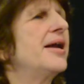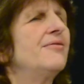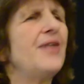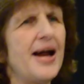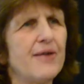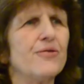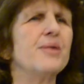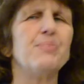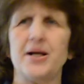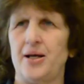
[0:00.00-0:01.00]
of
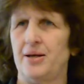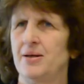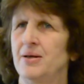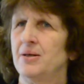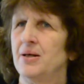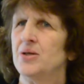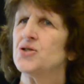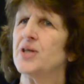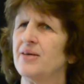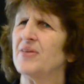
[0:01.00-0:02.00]
everybody
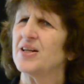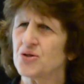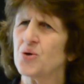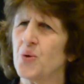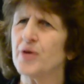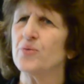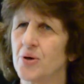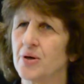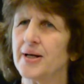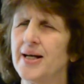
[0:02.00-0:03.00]
saying that's quite
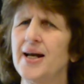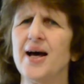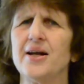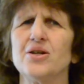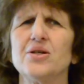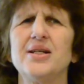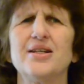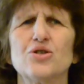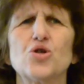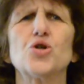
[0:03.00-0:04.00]
wrong. He had an
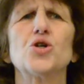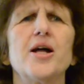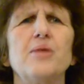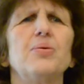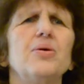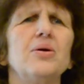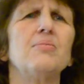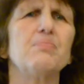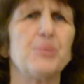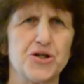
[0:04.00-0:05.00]
incredible
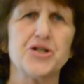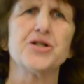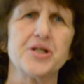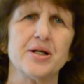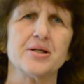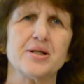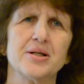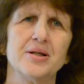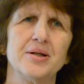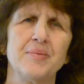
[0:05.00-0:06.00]
persistence.
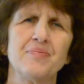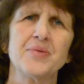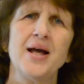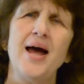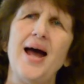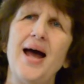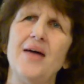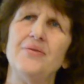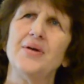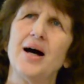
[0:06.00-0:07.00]

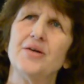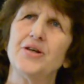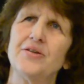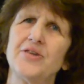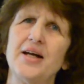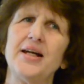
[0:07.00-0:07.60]
And I think that